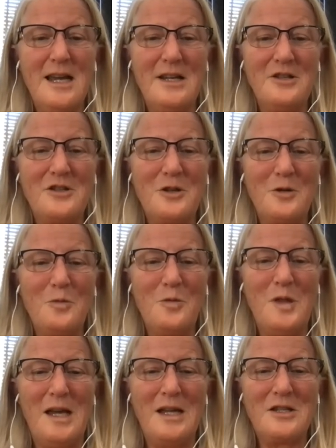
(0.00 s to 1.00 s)
And so
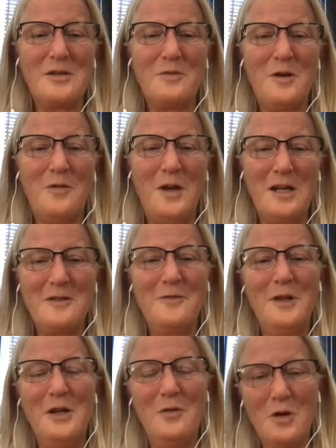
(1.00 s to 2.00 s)
that's
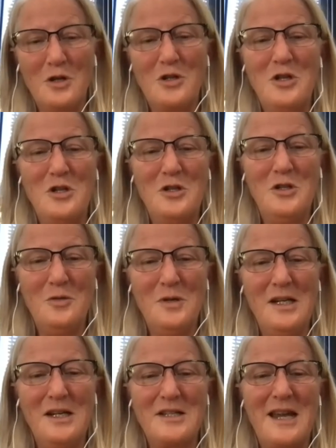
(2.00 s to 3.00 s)
effectively what she's
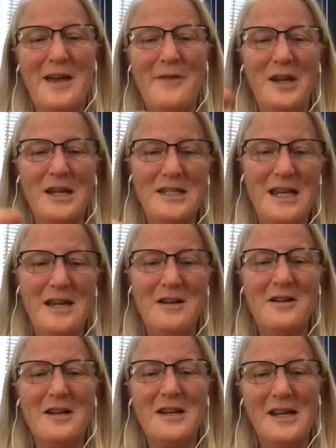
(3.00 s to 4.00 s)
doing, is having a day
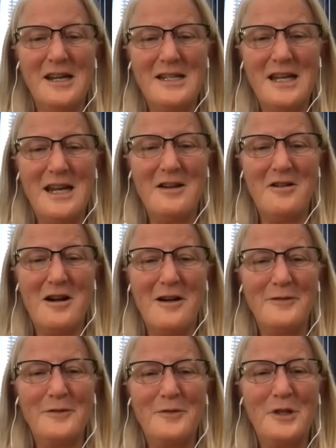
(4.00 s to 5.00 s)
on and a day
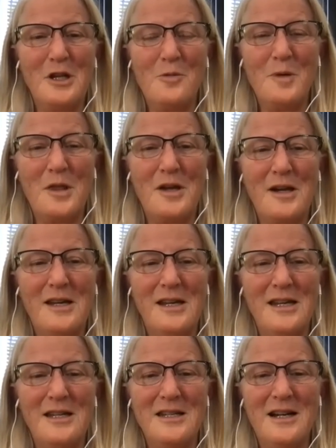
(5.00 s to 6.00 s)
off of a low
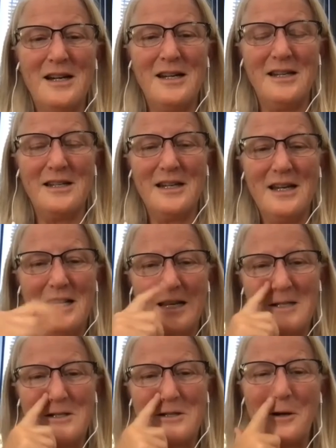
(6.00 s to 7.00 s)
methionine diet.
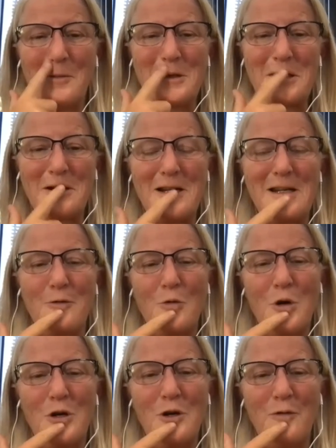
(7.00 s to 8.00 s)
And so I'm starting to
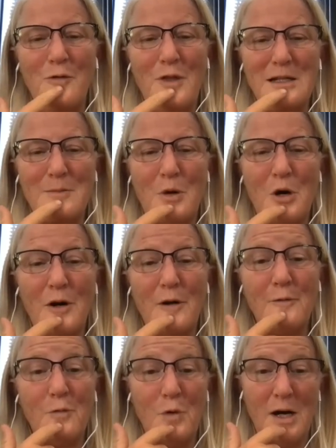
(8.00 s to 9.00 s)
wonder if that's part
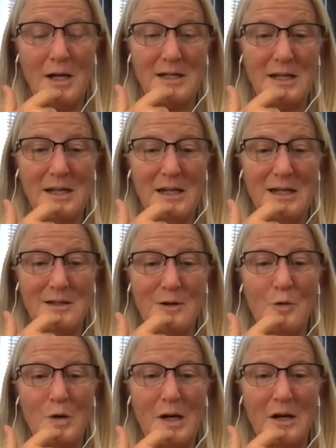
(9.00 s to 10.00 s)
of what is
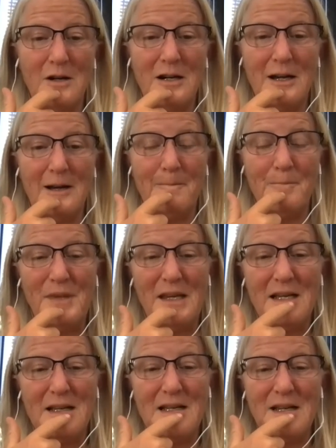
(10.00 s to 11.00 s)
going on.
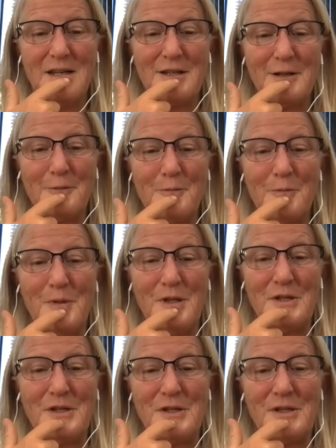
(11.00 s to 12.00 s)
So
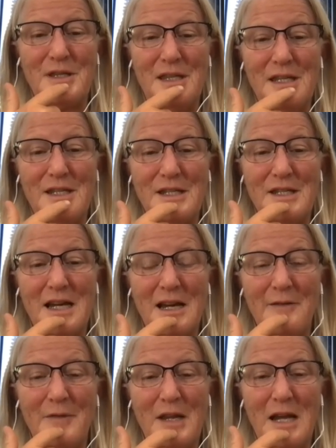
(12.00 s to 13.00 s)
this is
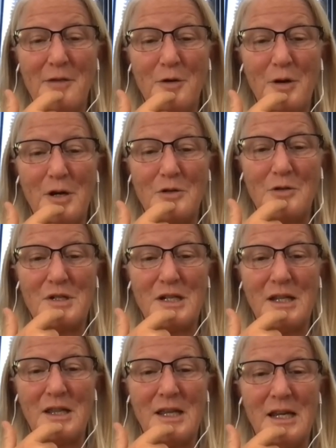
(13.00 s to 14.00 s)
kind of the other
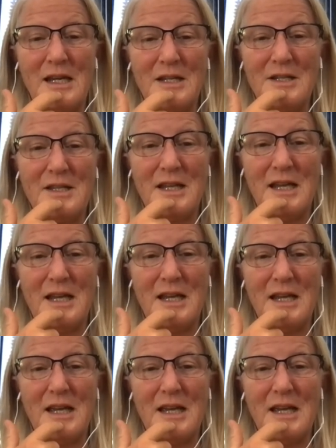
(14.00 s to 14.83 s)
interesting thing, is that